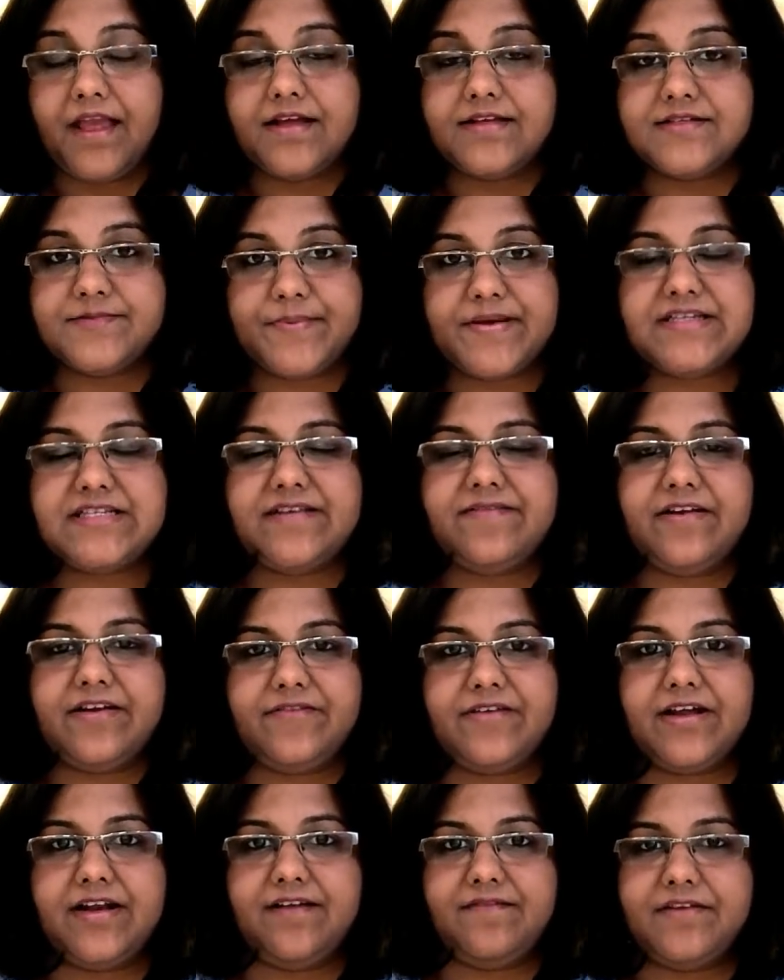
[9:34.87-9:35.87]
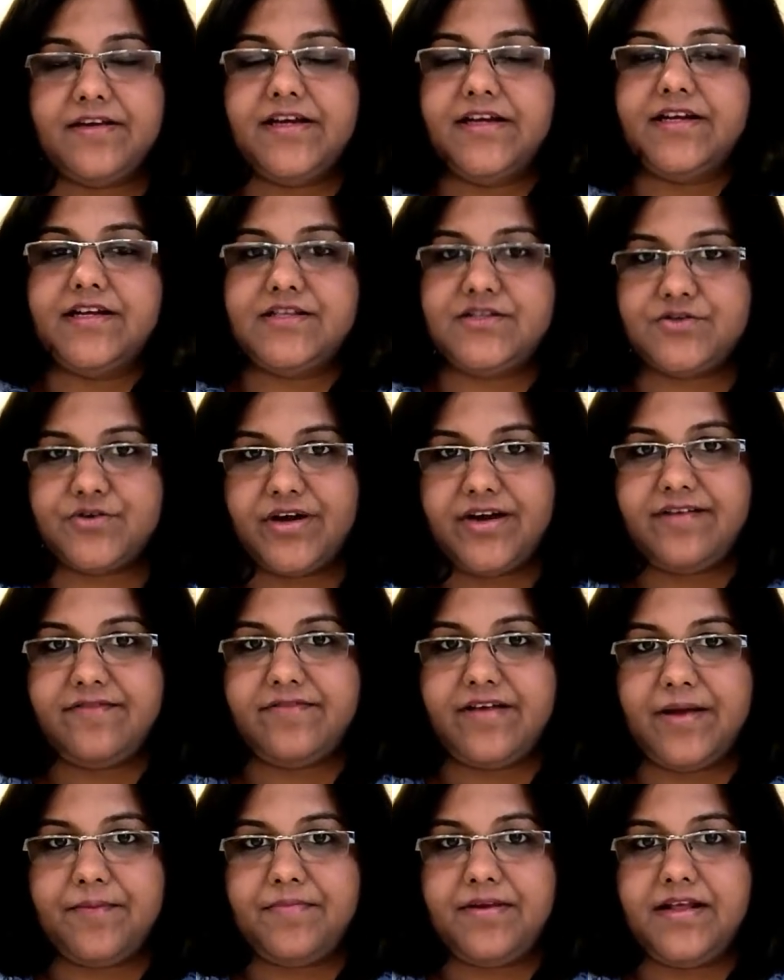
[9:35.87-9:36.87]
Especially when we are living in a joint
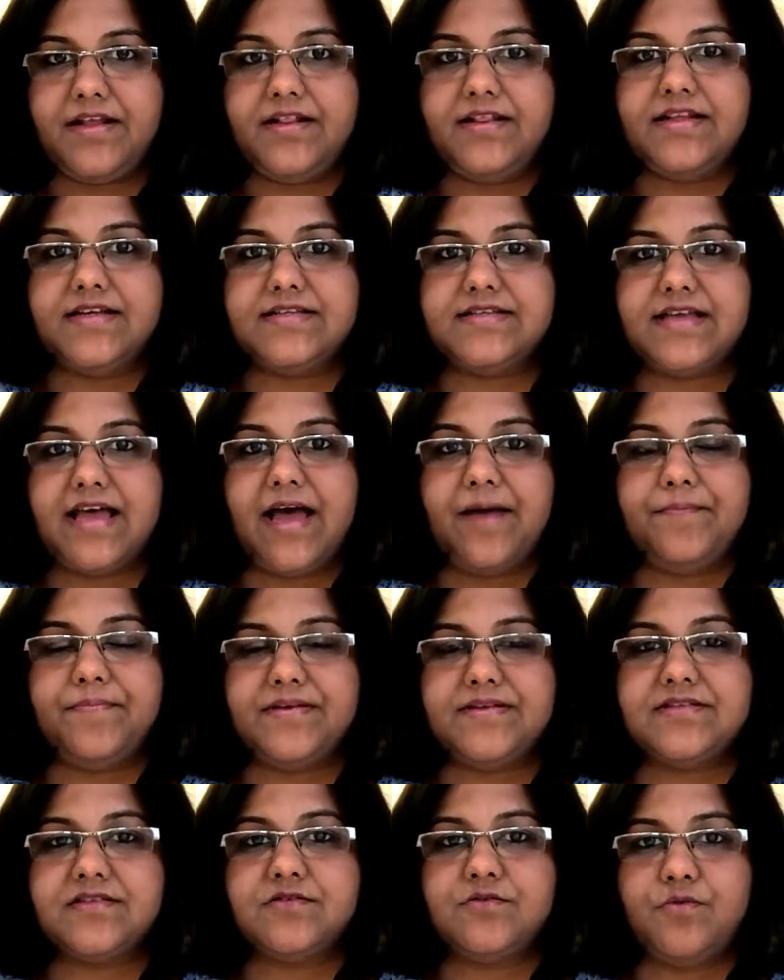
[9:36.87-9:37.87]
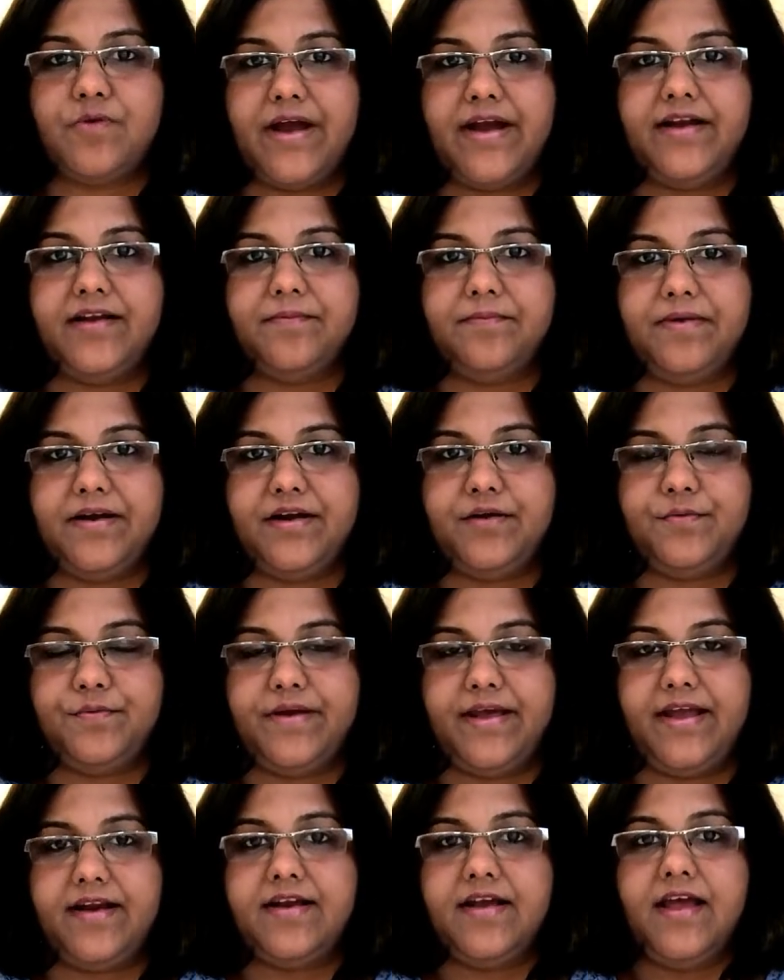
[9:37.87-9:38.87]
family, this happens quite a bit
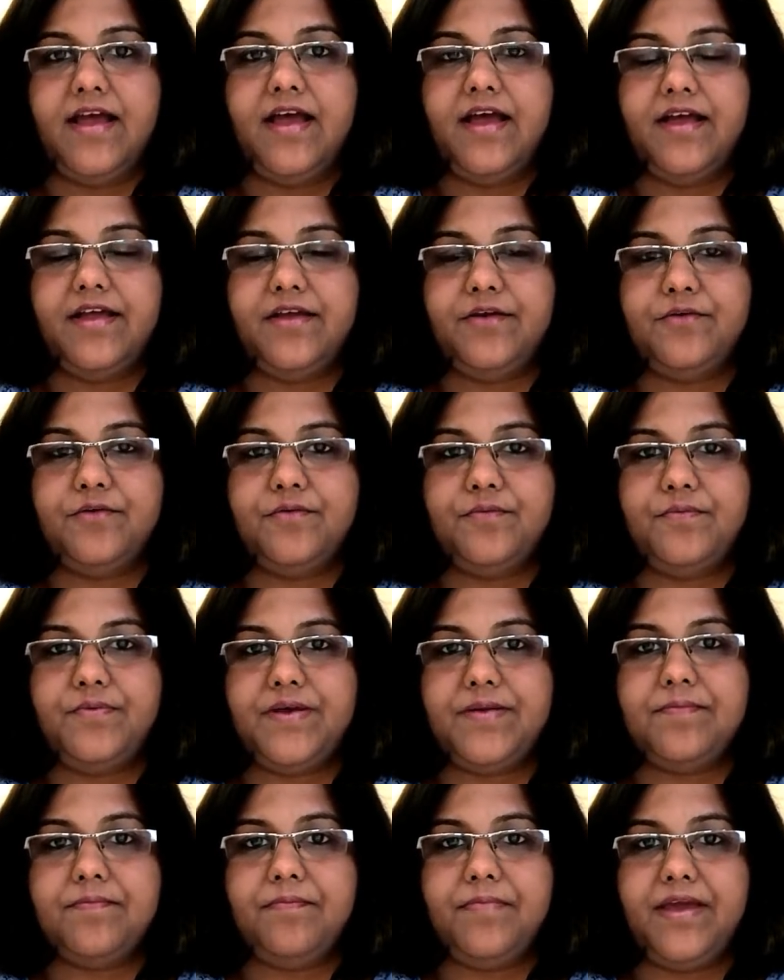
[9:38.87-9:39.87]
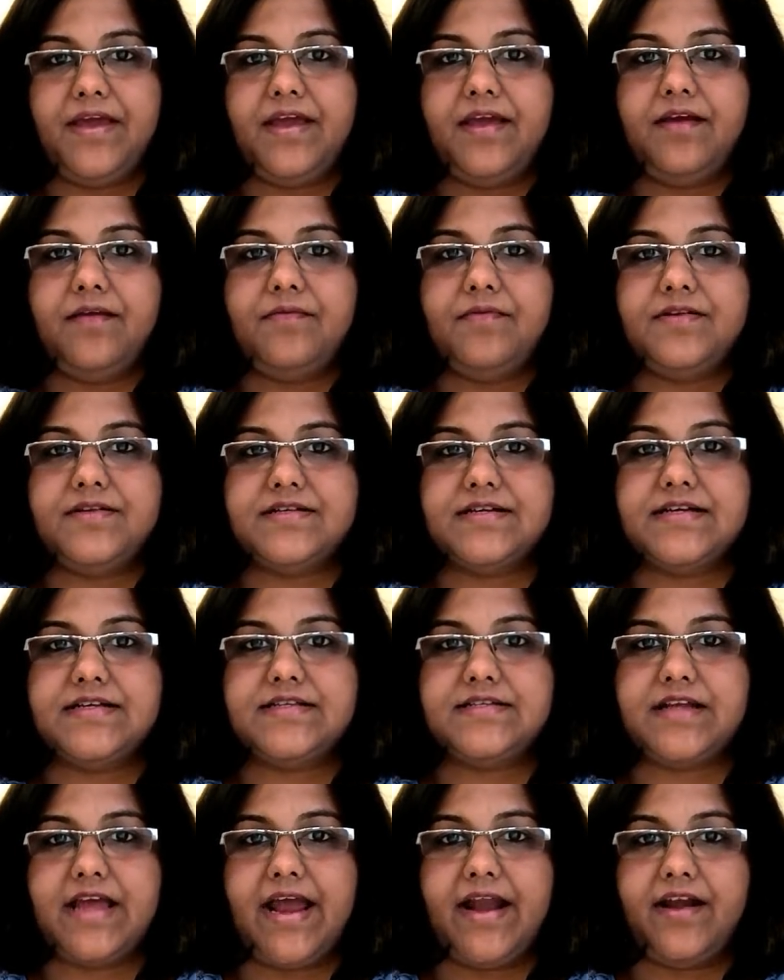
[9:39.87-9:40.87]
where, you know, we may
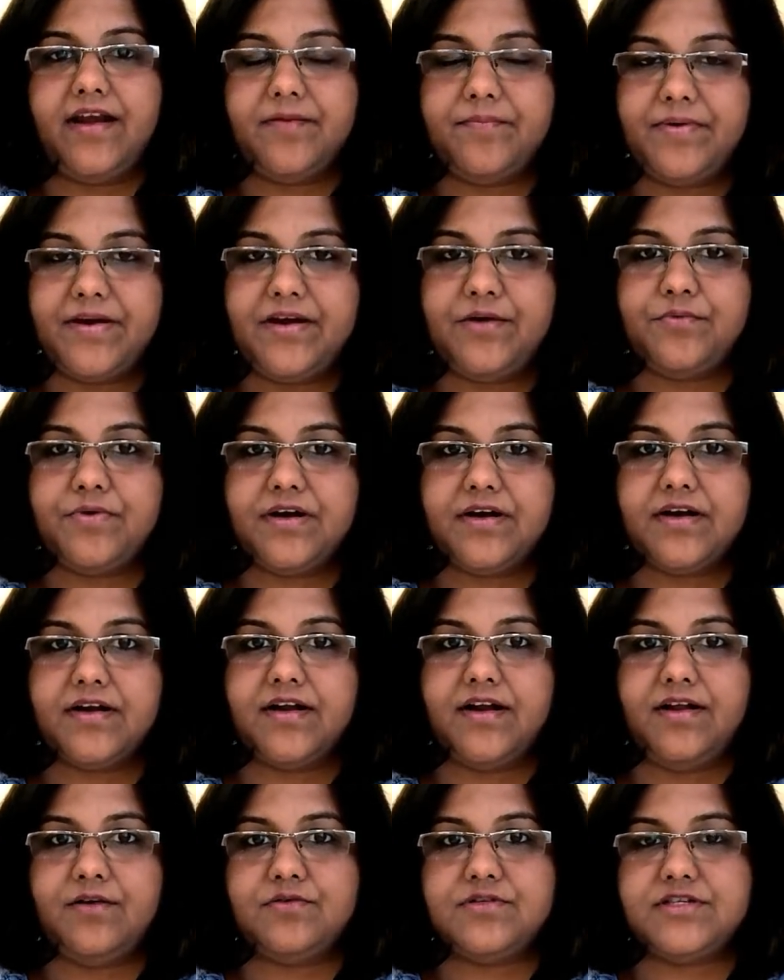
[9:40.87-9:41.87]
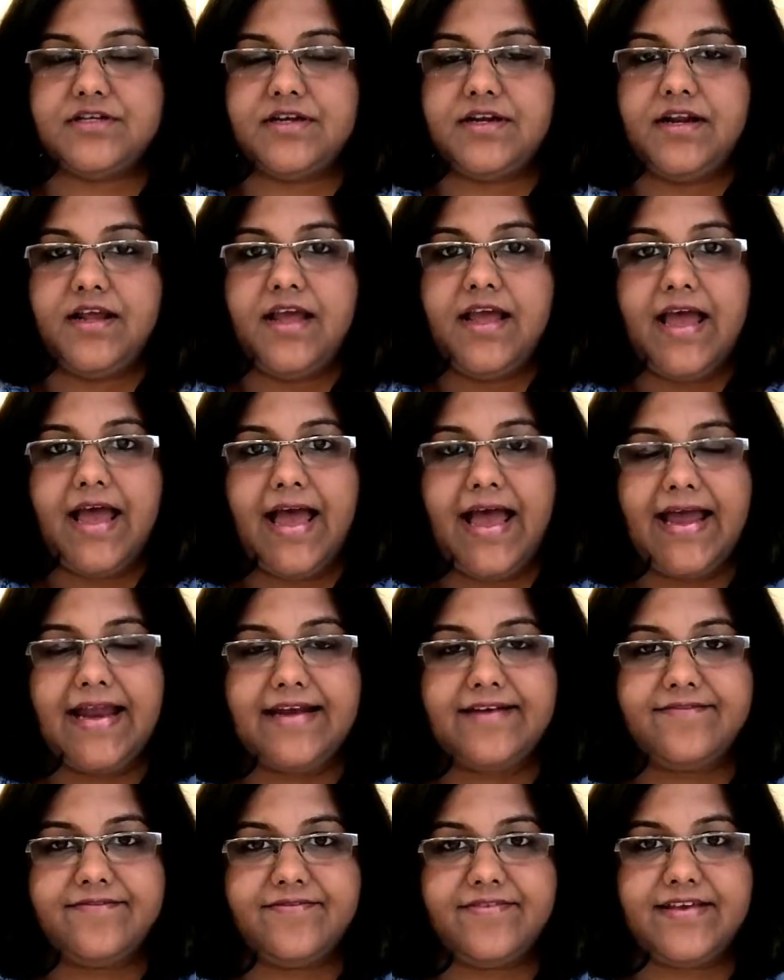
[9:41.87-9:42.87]
just end up into a conclusion
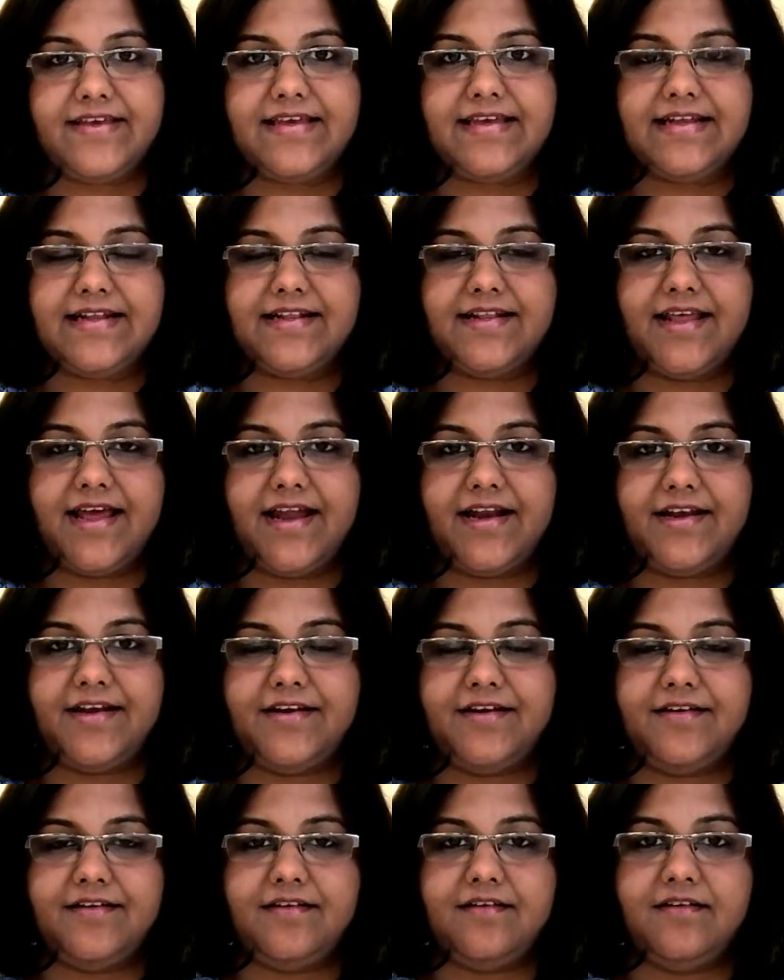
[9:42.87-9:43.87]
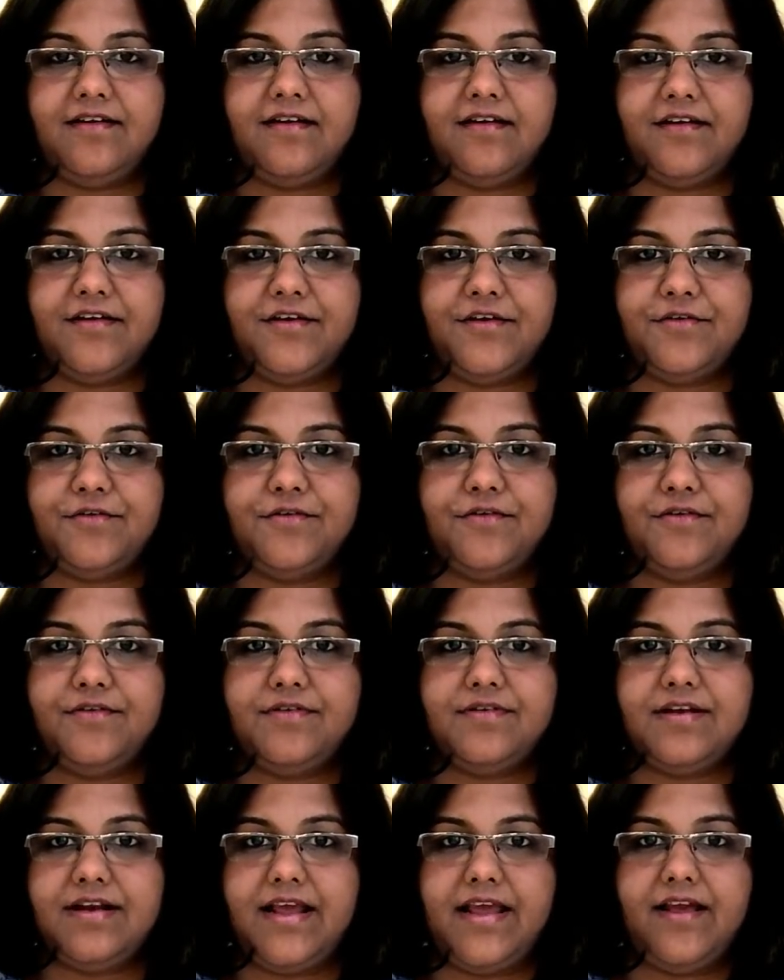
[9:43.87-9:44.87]
and feel that, uh, you know,
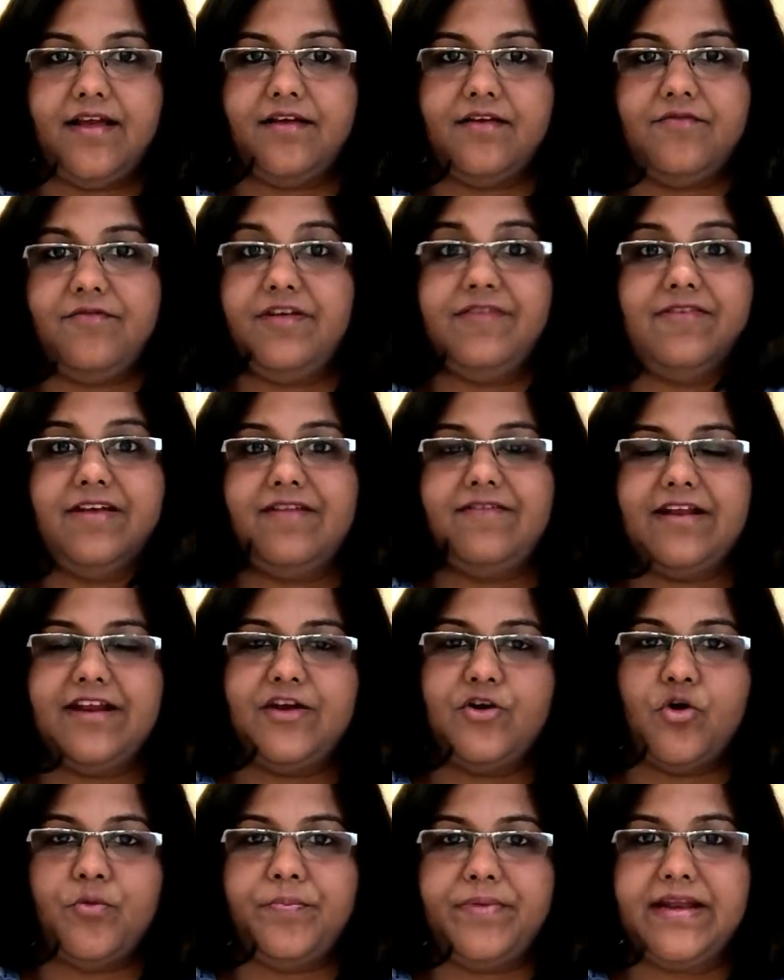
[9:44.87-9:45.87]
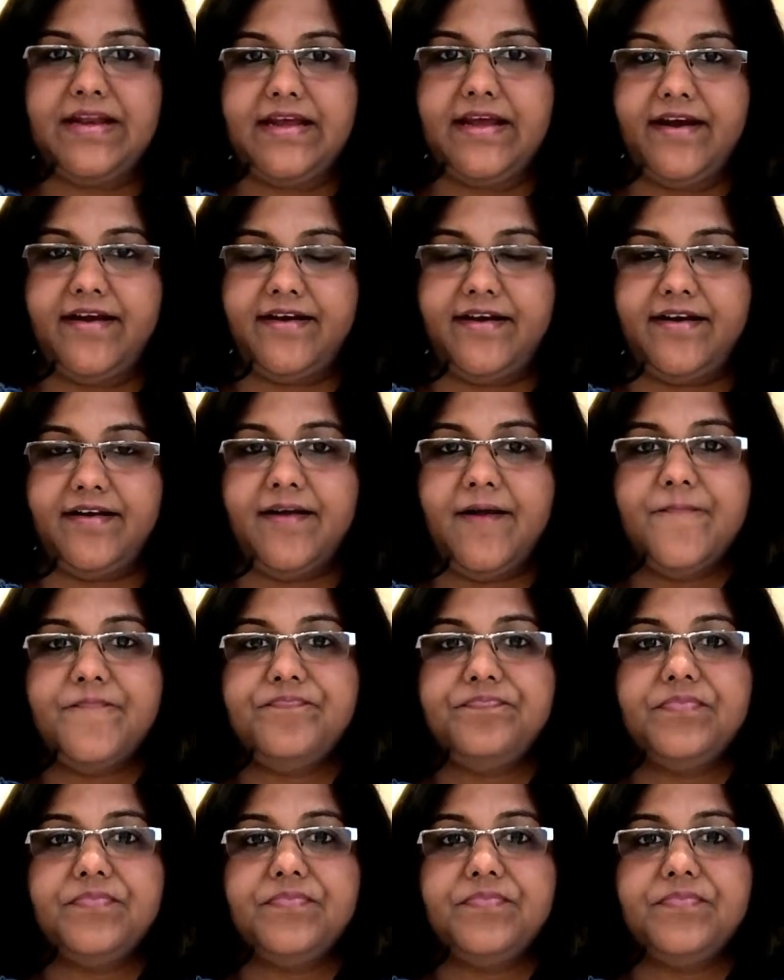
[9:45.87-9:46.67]
like we feel very opinionated.